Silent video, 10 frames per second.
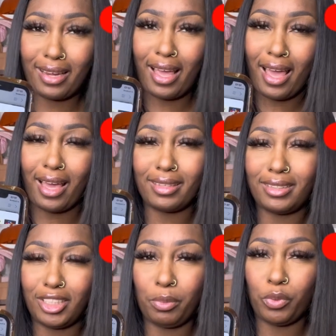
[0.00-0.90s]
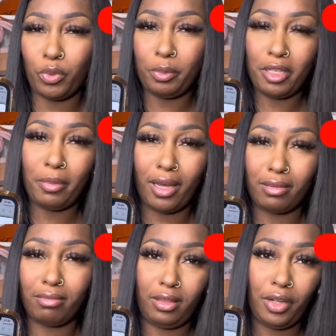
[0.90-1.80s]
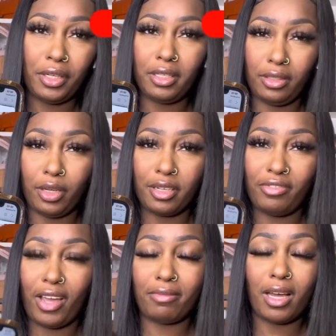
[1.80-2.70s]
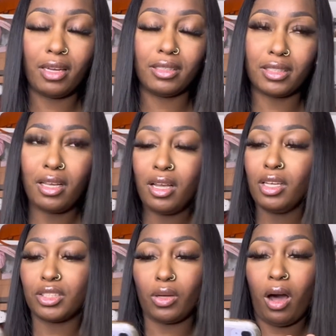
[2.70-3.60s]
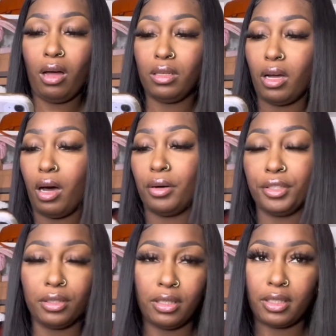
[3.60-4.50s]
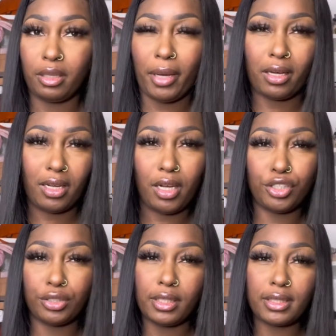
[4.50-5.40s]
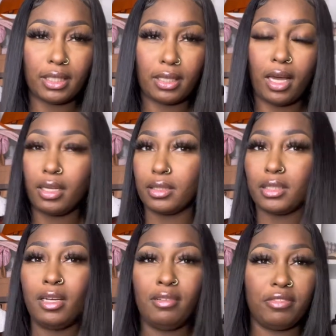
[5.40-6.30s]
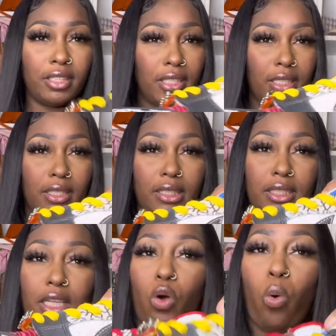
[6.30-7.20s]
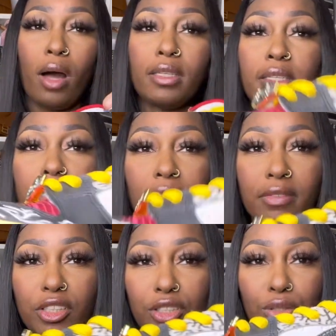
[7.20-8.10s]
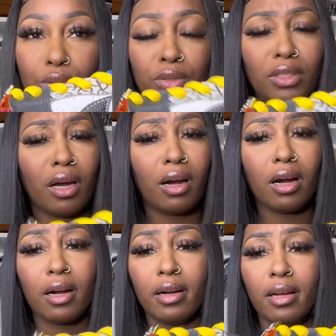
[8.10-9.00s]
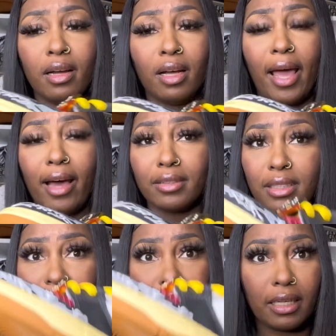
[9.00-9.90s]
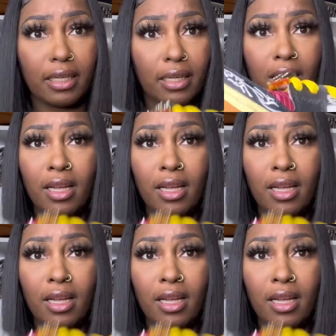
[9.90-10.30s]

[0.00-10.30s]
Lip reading: of high. Shipping will be about $30 to $35. So all in all, you're looking about $110 for these. The quality of the shoes are outstanding.